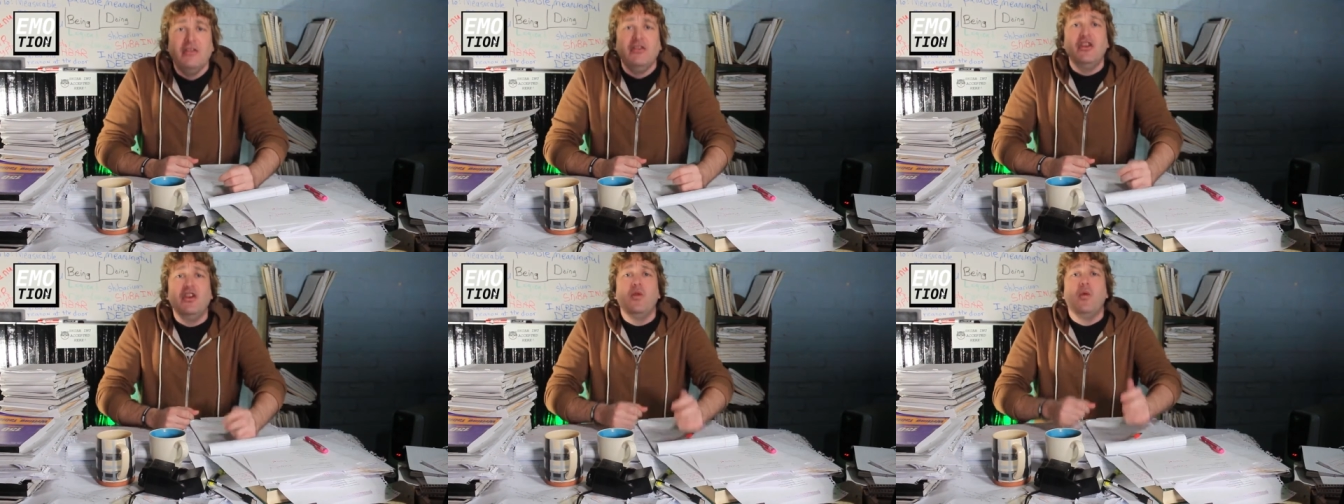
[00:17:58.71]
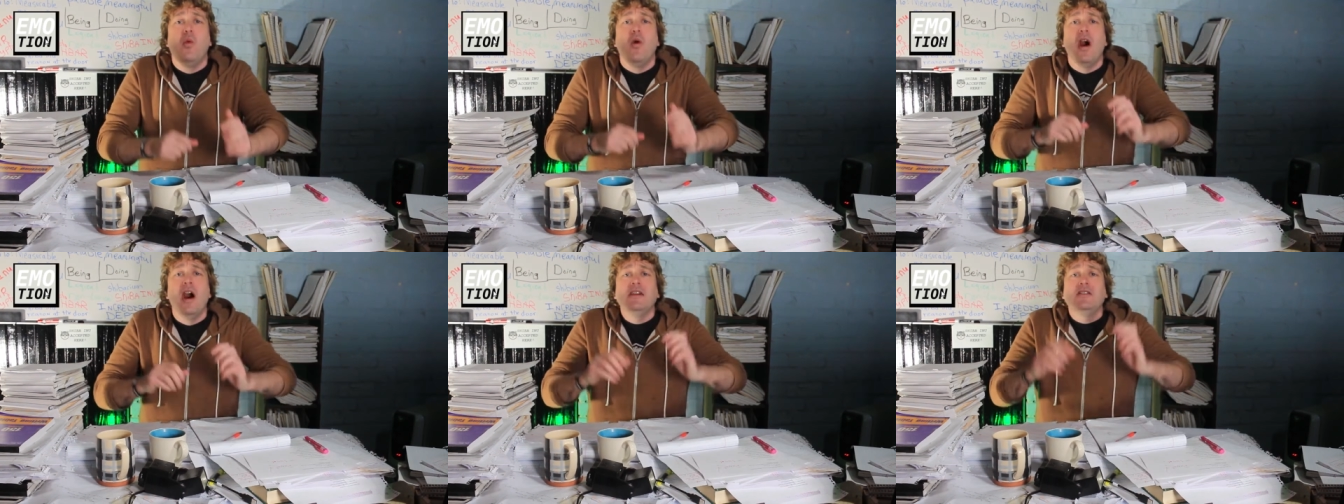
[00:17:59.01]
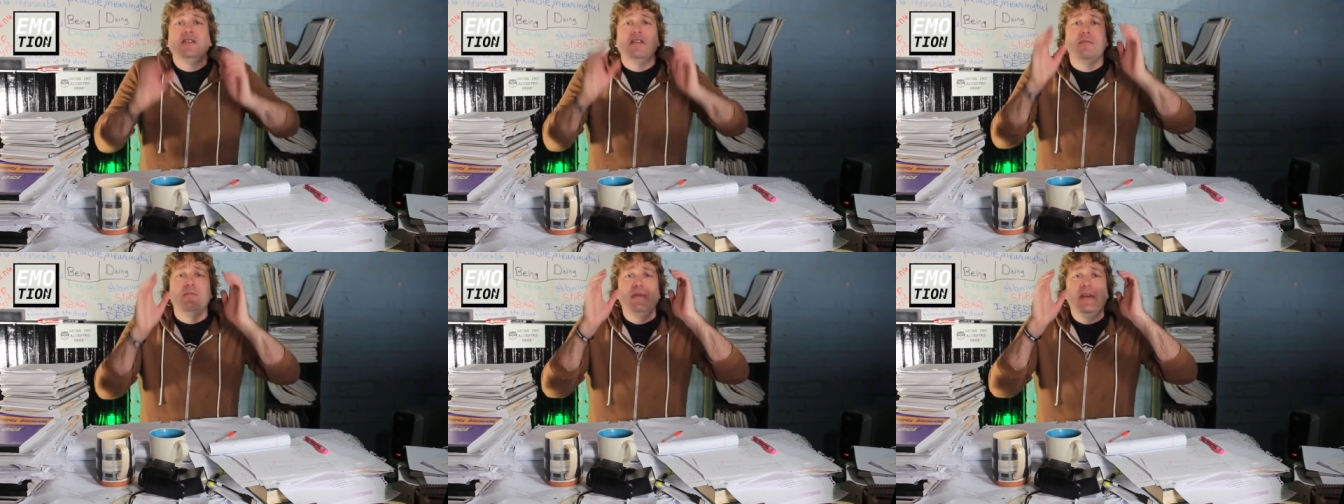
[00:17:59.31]
You
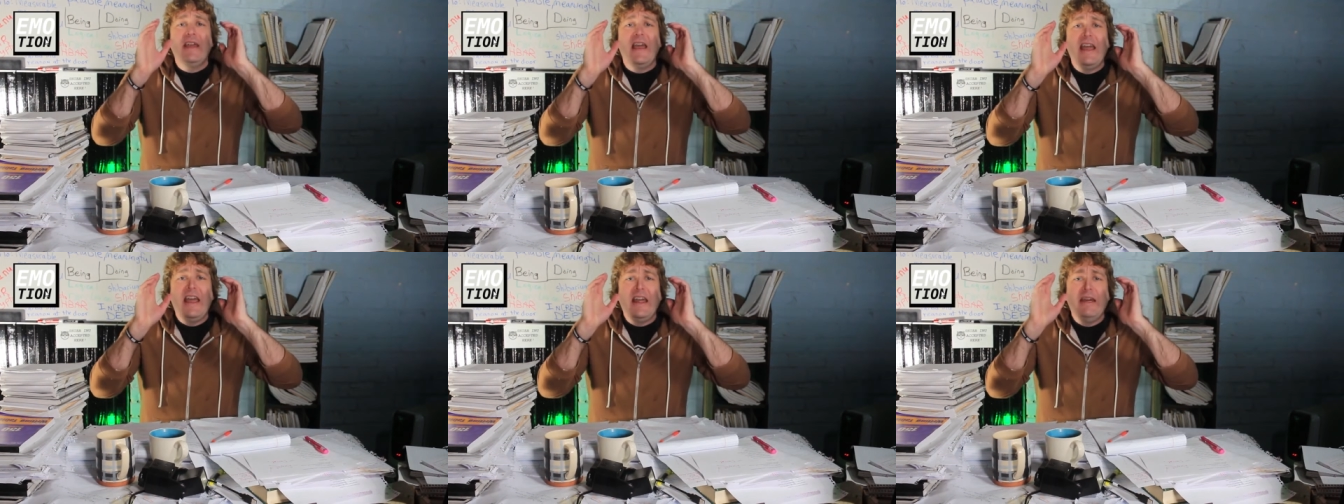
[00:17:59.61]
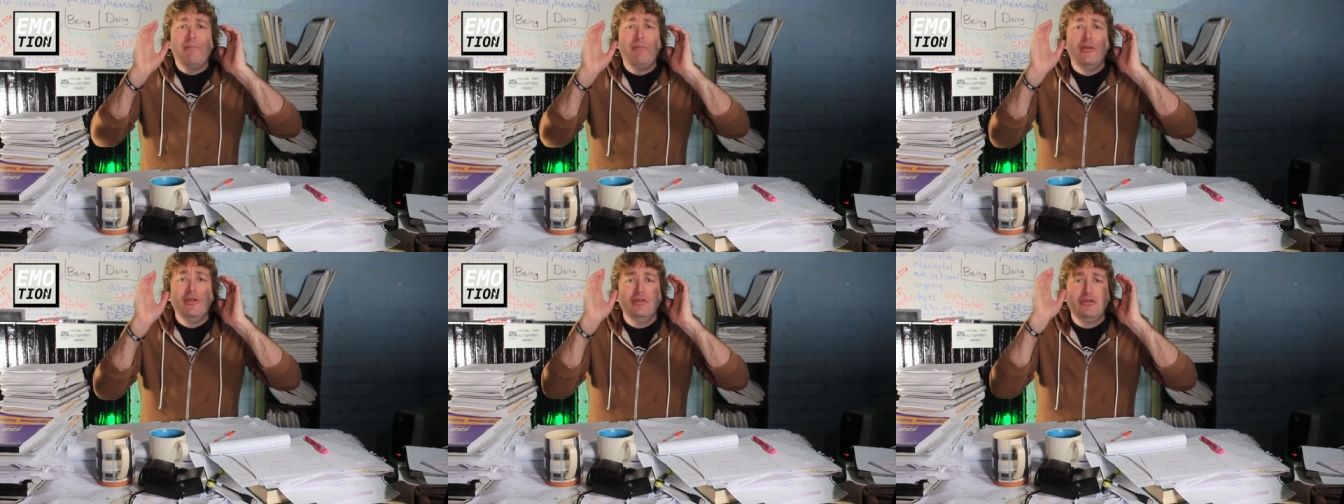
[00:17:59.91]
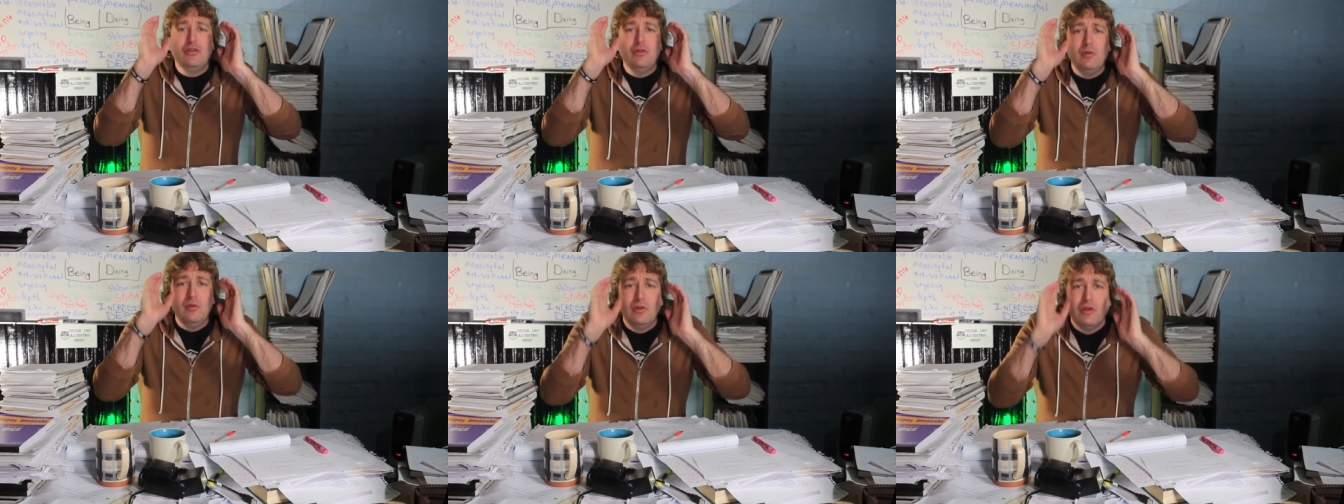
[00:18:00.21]
want to be
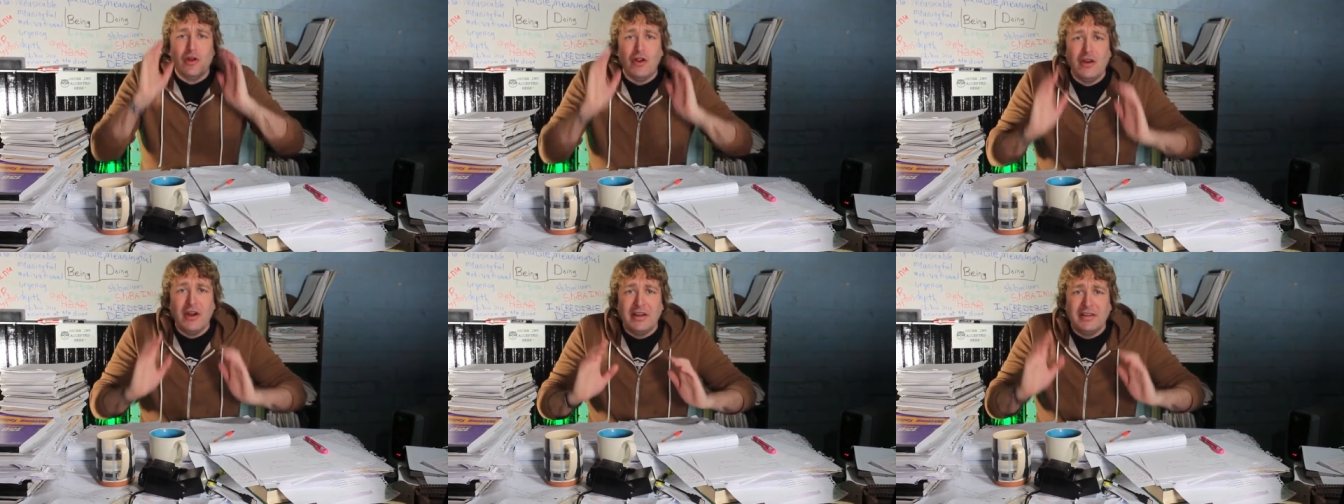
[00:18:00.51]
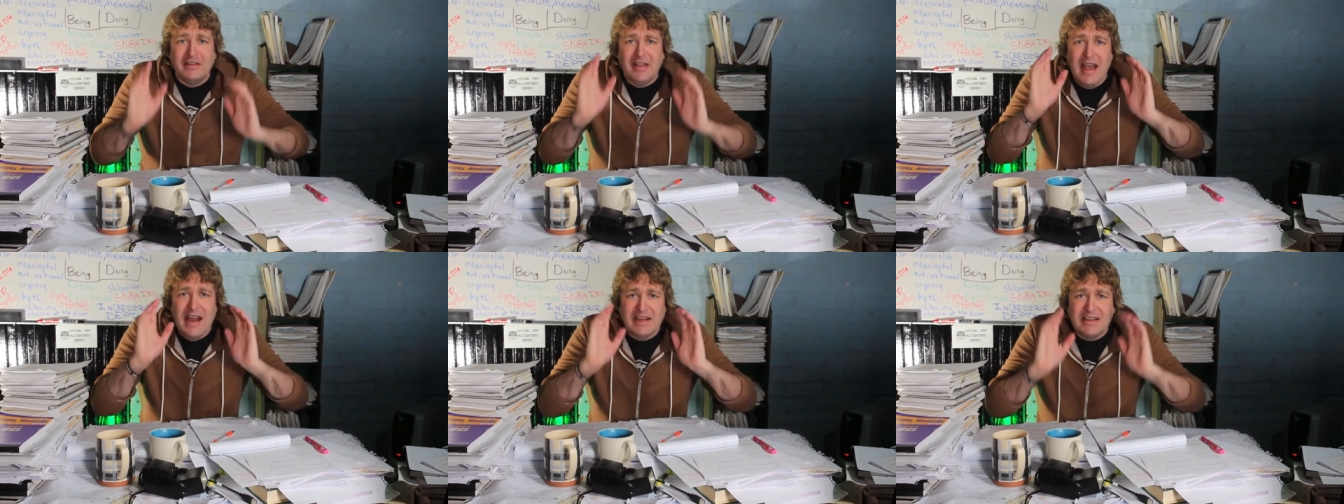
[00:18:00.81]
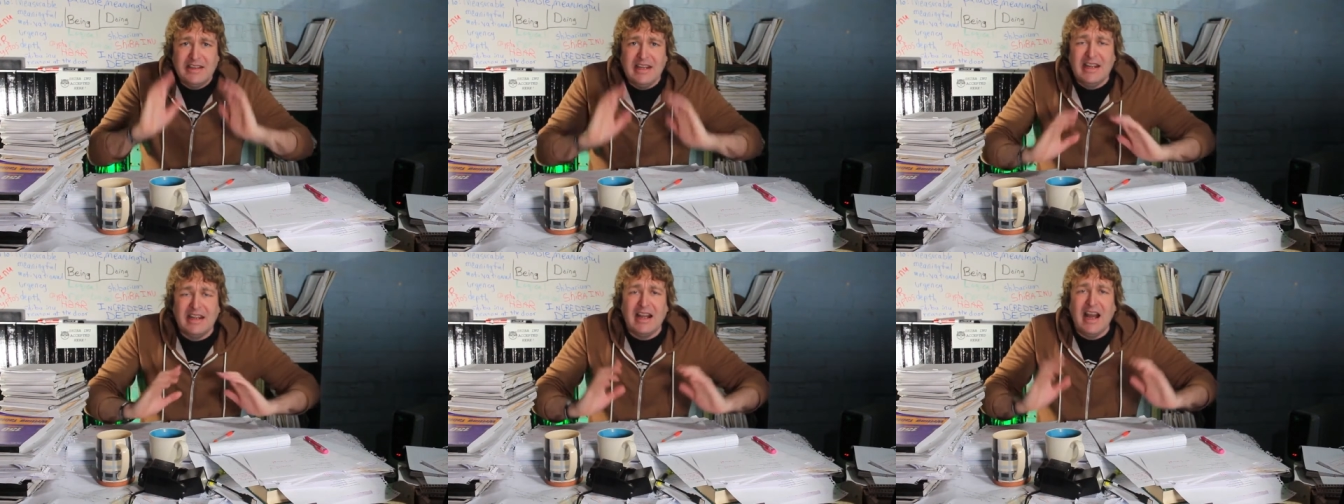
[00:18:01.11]
able to learn a
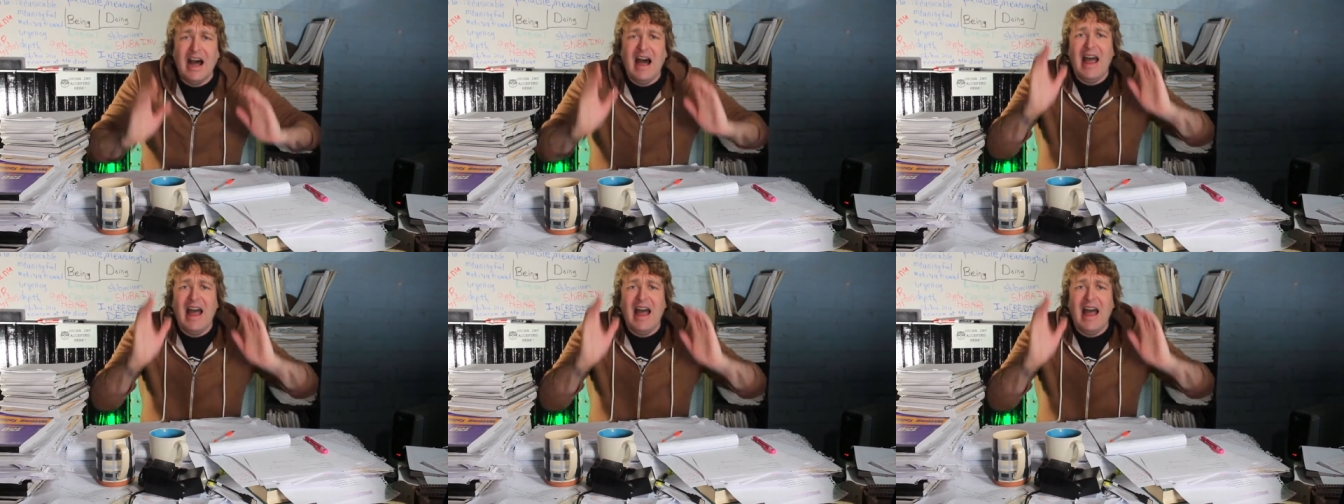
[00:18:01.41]
technique.